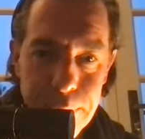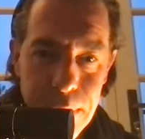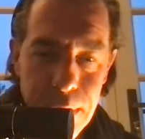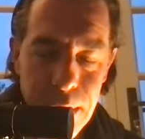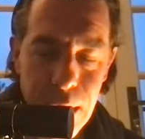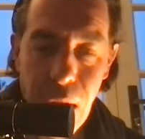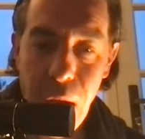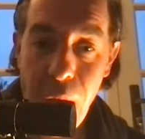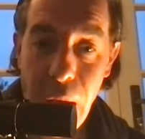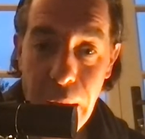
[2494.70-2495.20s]

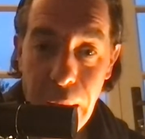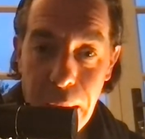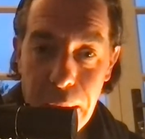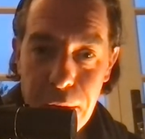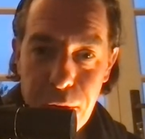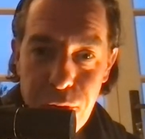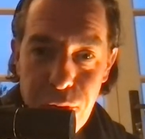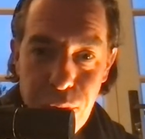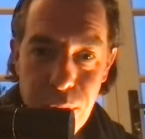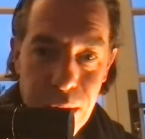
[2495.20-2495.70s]
Yeah, I
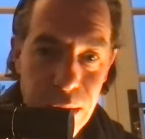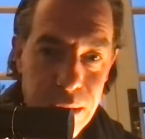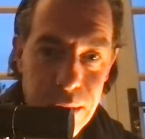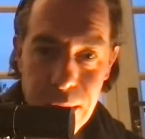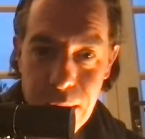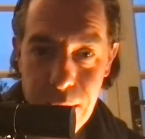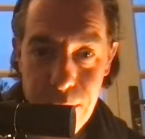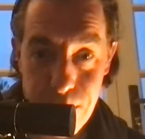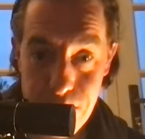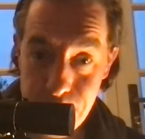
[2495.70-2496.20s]
like a drink,
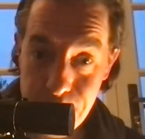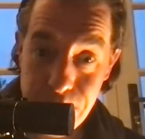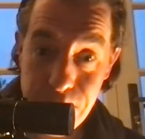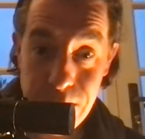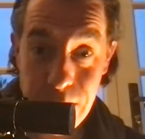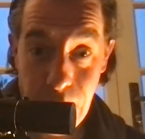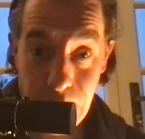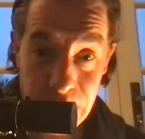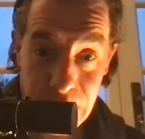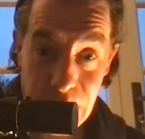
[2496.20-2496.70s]
and I've
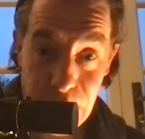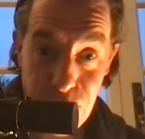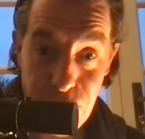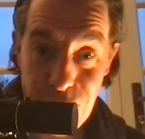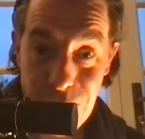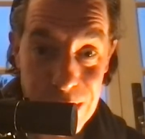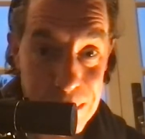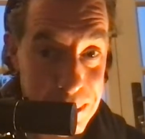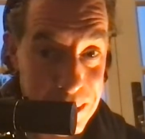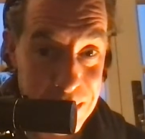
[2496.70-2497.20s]

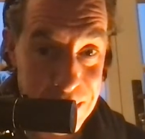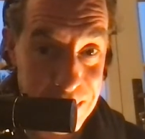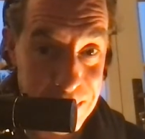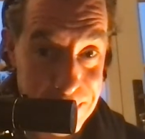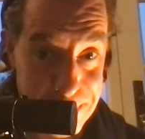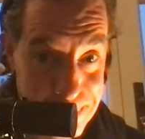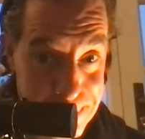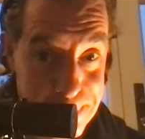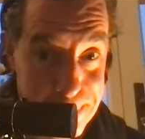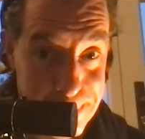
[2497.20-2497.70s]
occasionally
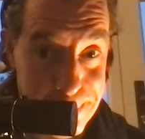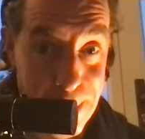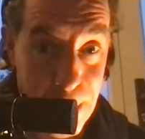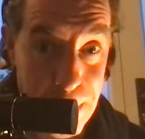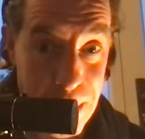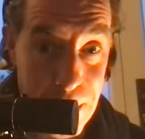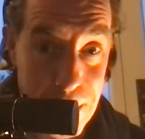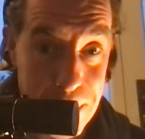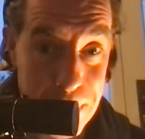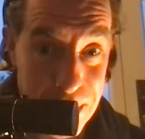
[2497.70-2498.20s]
been a
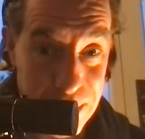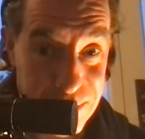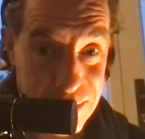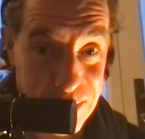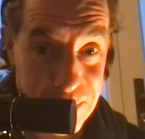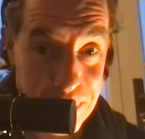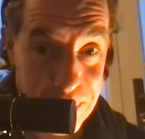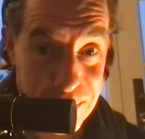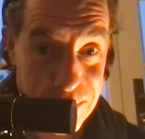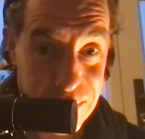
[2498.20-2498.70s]
bit
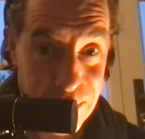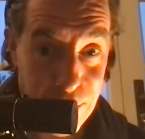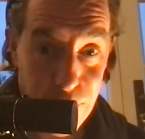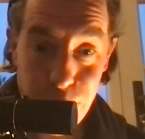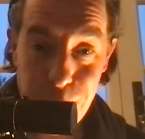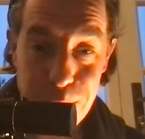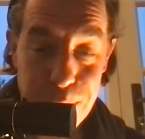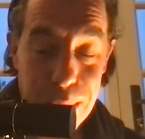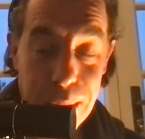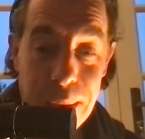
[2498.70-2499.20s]
pissed
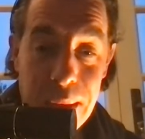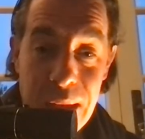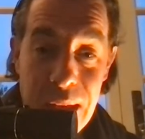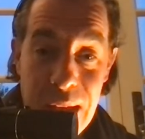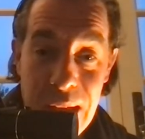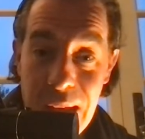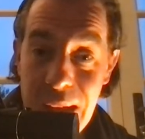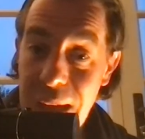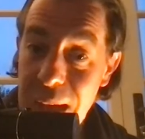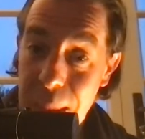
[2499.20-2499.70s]
myself, but
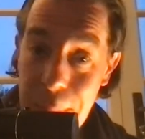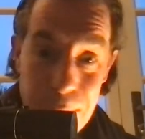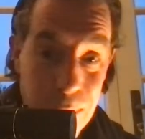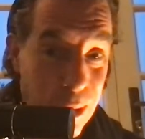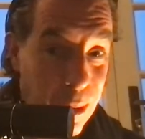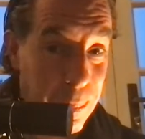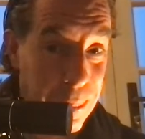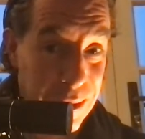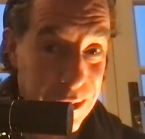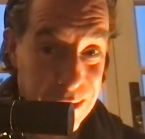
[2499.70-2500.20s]
I'm
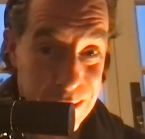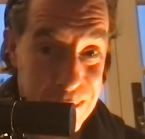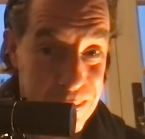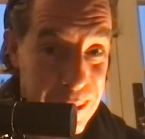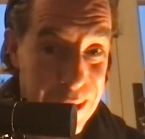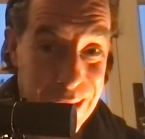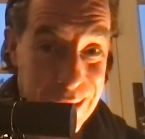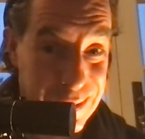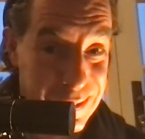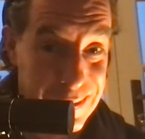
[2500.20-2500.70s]
not as
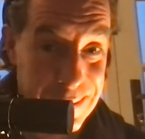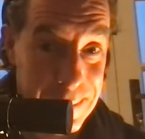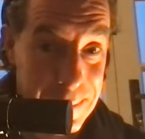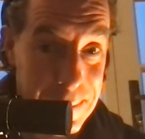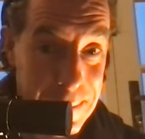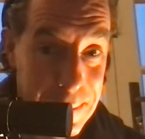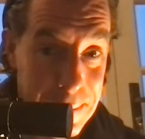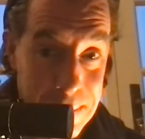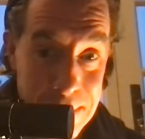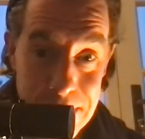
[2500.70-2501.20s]
bad as
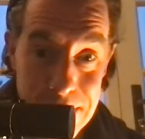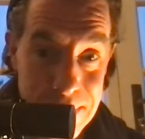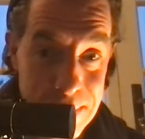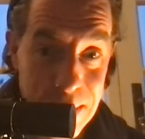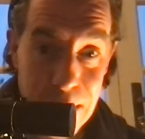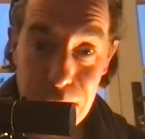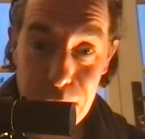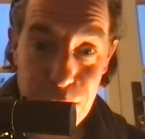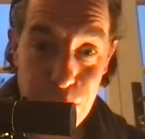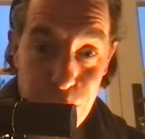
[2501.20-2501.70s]
her.
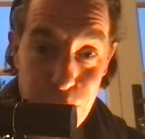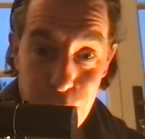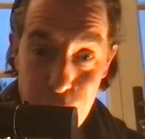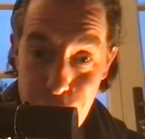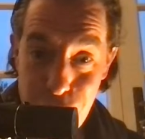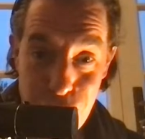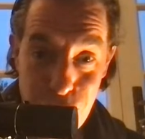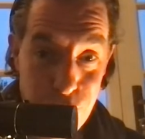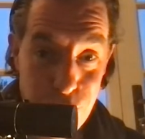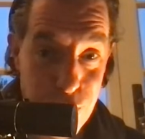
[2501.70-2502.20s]
That's for
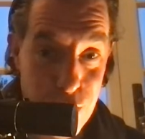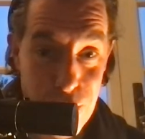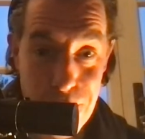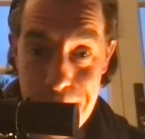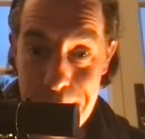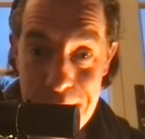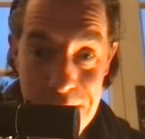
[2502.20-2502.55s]
sure.